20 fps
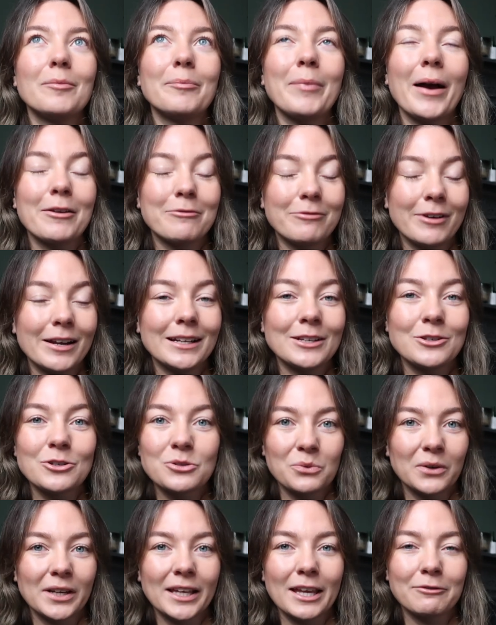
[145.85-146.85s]
but I really
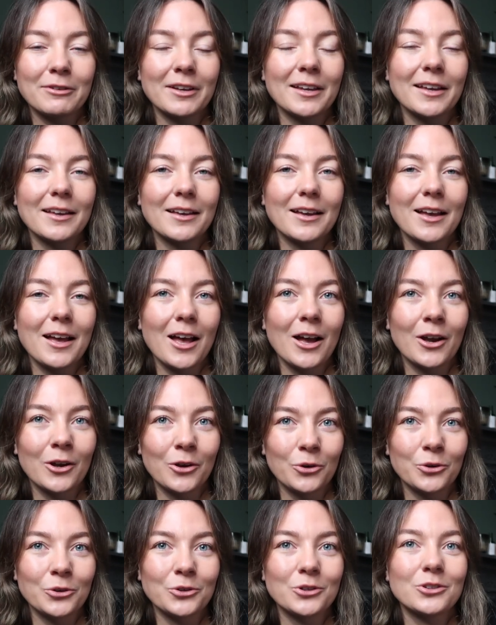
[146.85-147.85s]
just want to give it a
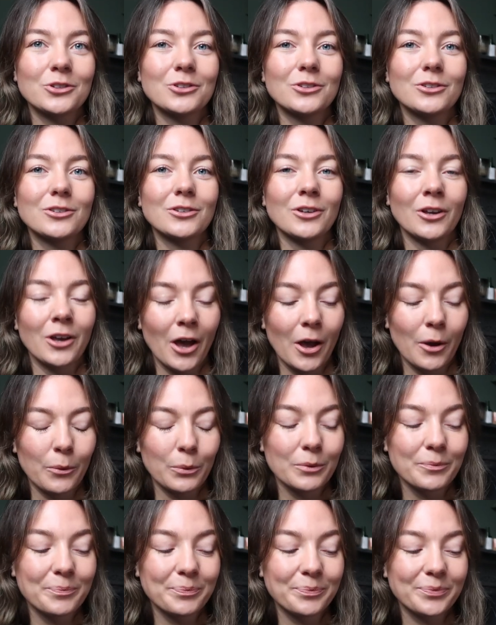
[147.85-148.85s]
good go.
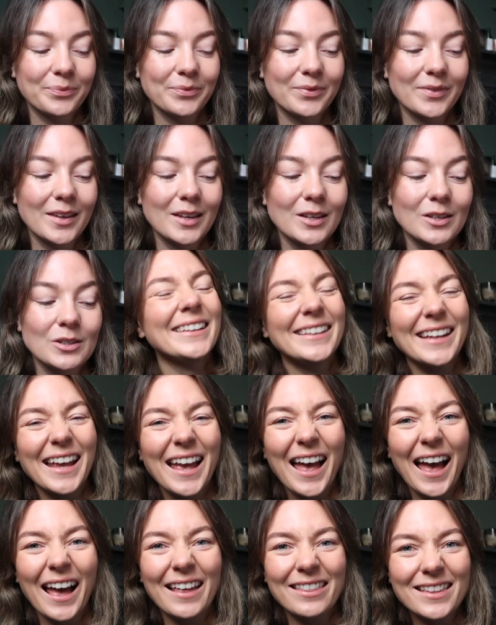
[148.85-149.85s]
And
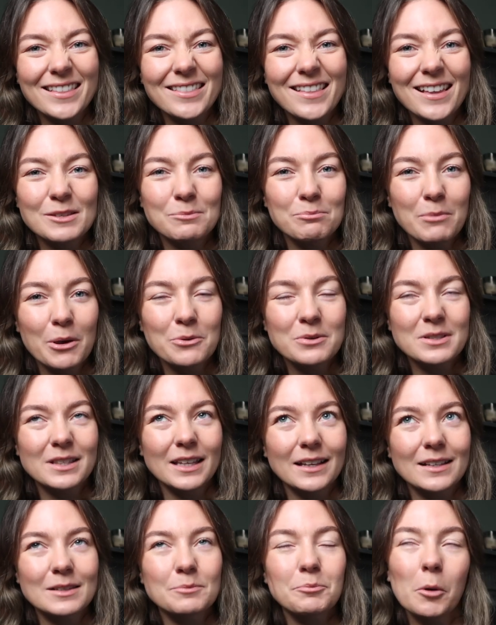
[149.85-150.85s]
yeah, I think that's most
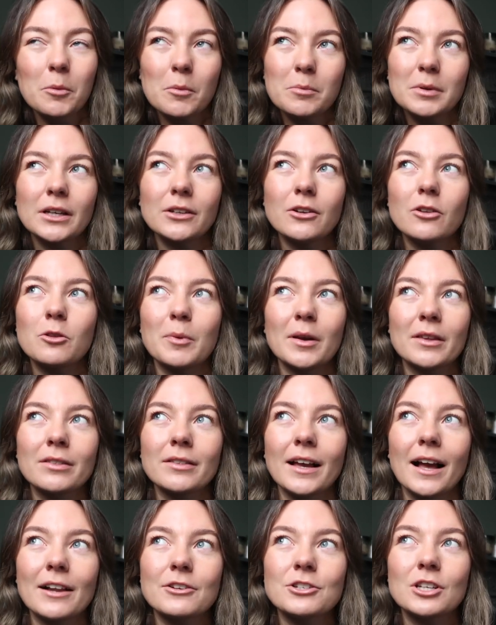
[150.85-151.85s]
things. Probably another big
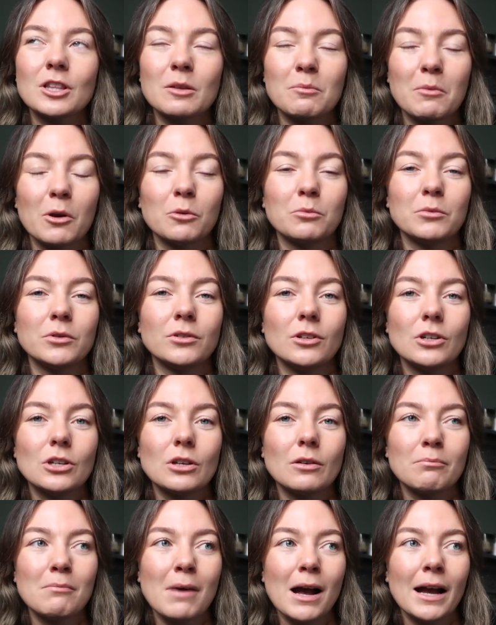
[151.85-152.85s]
thing actually at the moment,
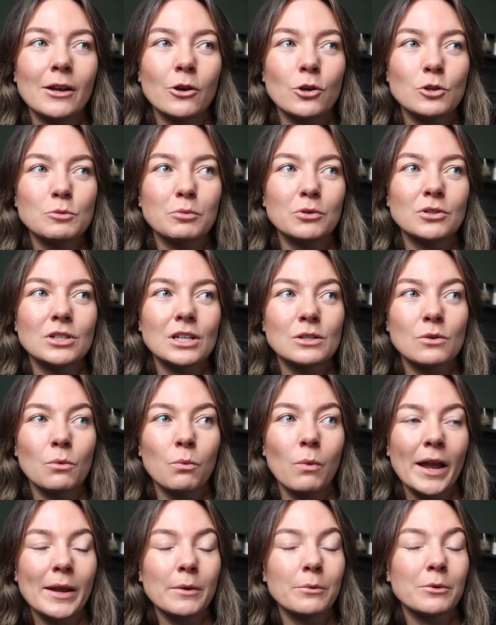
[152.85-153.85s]
my husband is
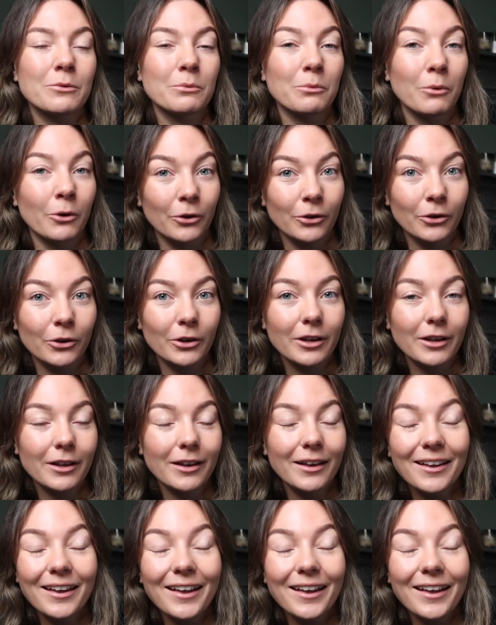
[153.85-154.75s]
away with work,